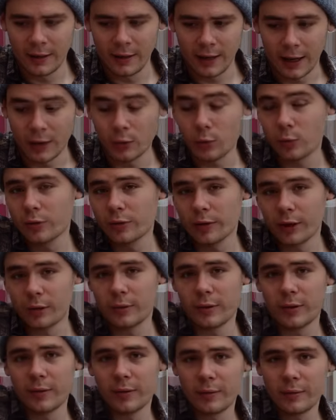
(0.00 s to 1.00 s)
and also
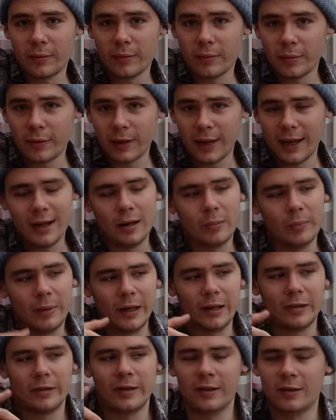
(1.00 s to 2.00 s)
the
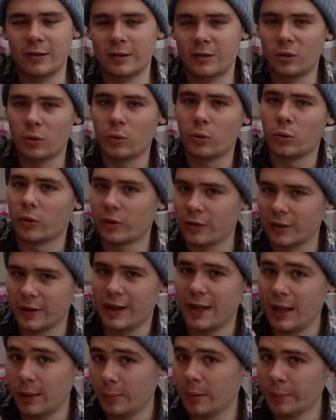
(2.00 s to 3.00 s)
inability to talk to
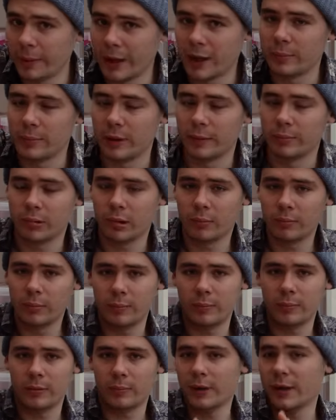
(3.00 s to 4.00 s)
him about my problems,